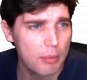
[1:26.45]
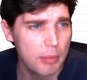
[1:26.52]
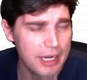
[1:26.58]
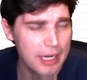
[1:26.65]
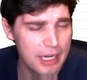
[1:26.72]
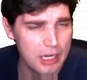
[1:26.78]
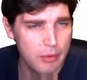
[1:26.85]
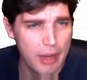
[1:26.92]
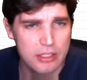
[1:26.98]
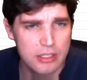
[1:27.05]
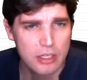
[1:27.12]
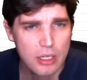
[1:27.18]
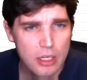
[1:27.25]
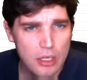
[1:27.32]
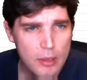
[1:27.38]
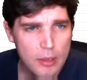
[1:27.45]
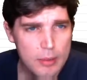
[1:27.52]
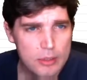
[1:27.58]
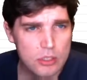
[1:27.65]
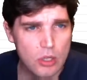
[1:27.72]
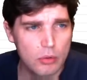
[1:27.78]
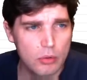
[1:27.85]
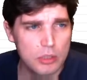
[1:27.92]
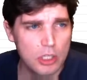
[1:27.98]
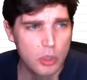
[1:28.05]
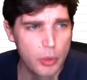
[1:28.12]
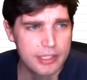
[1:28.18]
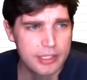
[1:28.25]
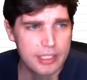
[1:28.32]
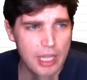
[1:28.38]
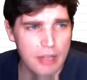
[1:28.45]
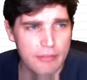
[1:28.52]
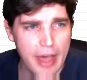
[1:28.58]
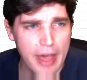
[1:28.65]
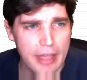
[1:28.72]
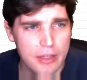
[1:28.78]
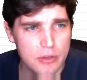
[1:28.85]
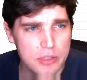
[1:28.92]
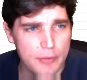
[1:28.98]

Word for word: But, anyways, so the quick sell values,